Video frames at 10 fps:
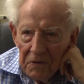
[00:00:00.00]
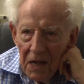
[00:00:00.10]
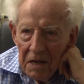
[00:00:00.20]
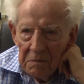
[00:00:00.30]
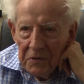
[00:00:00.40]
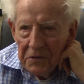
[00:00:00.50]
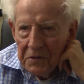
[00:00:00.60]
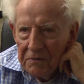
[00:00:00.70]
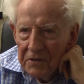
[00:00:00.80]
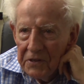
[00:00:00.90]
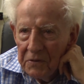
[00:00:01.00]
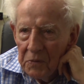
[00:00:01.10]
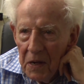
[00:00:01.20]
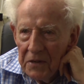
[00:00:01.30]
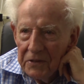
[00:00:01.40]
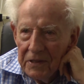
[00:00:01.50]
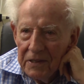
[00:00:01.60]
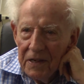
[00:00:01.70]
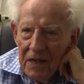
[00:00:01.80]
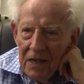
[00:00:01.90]
linemen at the University of
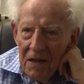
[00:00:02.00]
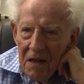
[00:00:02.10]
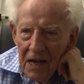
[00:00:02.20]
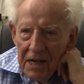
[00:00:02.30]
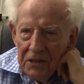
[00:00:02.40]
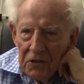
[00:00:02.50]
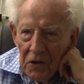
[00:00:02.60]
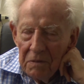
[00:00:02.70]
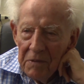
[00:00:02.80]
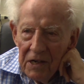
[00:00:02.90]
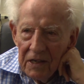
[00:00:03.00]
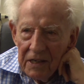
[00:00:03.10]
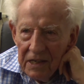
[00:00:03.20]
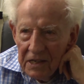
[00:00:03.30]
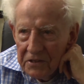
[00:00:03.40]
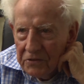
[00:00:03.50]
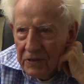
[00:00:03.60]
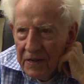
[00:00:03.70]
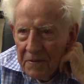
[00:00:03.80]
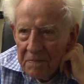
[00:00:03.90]
Washington, and he taught American
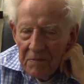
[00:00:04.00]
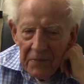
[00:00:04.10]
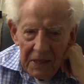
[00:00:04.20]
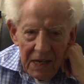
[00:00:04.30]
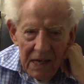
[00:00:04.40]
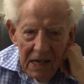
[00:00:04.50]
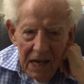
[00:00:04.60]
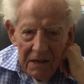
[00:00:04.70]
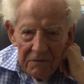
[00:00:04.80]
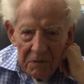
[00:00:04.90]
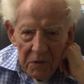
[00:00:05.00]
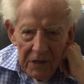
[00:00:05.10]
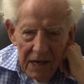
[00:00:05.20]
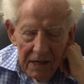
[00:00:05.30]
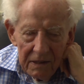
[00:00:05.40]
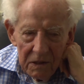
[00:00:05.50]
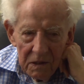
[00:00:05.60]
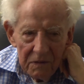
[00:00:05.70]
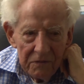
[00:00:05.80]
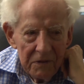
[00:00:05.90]
history. And from what I
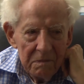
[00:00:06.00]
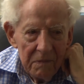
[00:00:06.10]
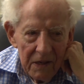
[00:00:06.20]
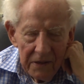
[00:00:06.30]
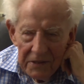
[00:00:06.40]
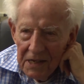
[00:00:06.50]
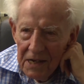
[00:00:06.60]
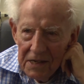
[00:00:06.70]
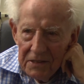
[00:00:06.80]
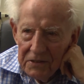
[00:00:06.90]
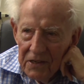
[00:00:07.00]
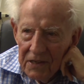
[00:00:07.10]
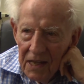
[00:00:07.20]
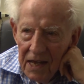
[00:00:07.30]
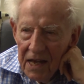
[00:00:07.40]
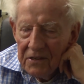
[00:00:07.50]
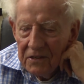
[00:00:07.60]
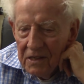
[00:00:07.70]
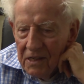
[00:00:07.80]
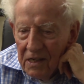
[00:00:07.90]
heard from other guys in the class,
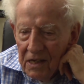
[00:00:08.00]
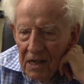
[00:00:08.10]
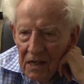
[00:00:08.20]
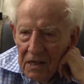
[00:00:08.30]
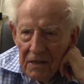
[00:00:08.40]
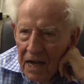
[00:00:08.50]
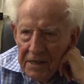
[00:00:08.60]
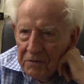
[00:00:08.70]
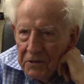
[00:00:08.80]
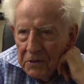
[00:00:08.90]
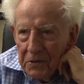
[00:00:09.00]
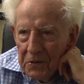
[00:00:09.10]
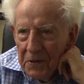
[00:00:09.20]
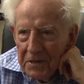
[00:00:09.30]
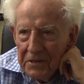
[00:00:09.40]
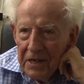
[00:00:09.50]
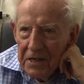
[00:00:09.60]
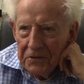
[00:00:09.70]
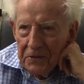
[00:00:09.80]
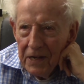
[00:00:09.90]
I never took a course in
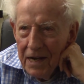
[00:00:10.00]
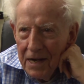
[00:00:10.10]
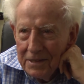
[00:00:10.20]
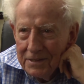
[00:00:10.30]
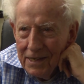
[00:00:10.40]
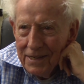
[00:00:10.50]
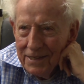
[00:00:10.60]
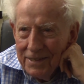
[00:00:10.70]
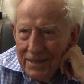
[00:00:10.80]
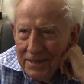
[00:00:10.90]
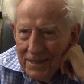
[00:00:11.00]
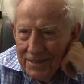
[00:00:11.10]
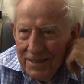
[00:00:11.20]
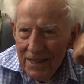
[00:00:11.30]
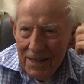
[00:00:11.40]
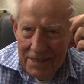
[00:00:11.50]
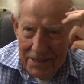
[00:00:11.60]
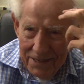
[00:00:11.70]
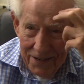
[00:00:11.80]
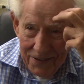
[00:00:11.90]
history. So, you
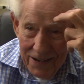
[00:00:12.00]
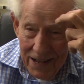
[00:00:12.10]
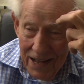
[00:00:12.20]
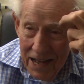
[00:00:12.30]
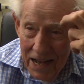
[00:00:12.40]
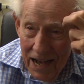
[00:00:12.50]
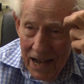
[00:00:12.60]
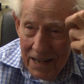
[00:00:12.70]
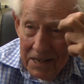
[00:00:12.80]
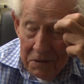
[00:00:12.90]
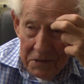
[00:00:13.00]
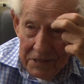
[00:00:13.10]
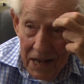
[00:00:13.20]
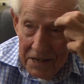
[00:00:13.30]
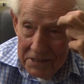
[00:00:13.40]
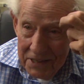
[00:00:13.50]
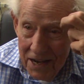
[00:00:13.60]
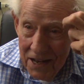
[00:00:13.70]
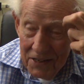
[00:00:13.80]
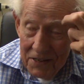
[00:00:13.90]
know, he was not a
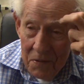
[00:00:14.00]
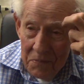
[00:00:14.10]
scholar.